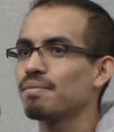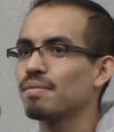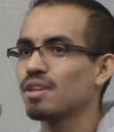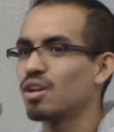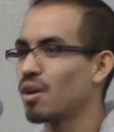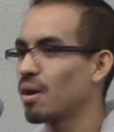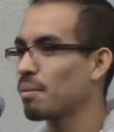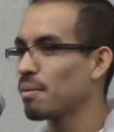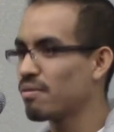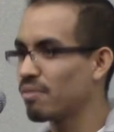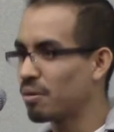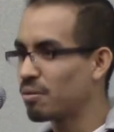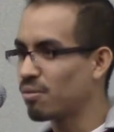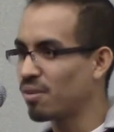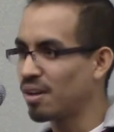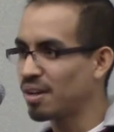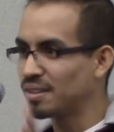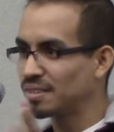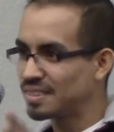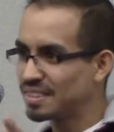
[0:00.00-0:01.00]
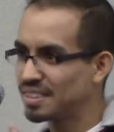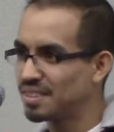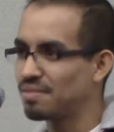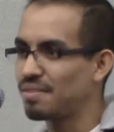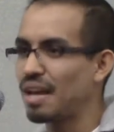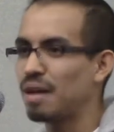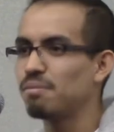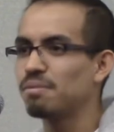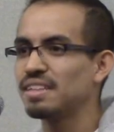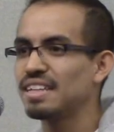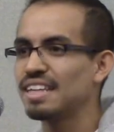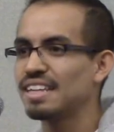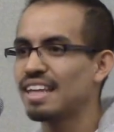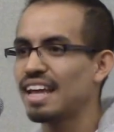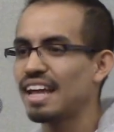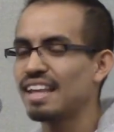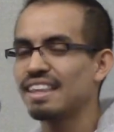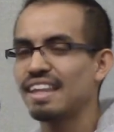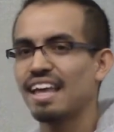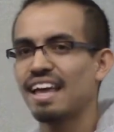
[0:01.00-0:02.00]
Correct me if I'm wrong. The family
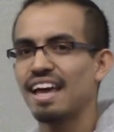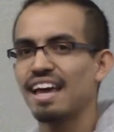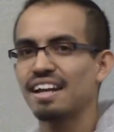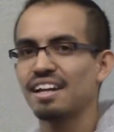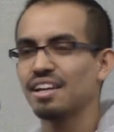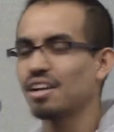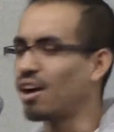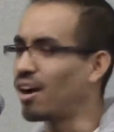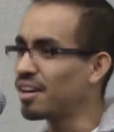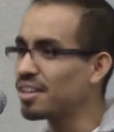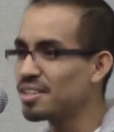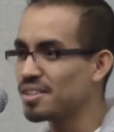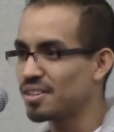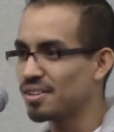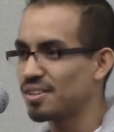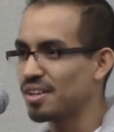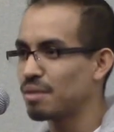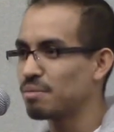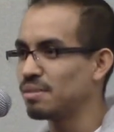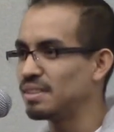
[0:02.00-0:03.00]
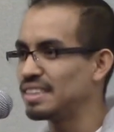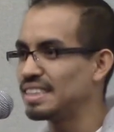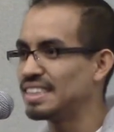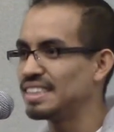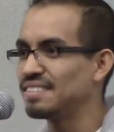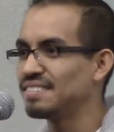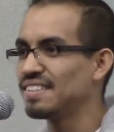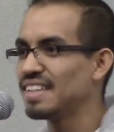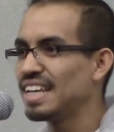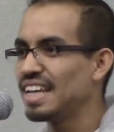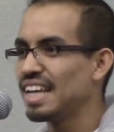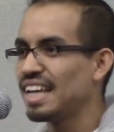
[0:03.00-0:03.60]
that they had a gardener, I believe,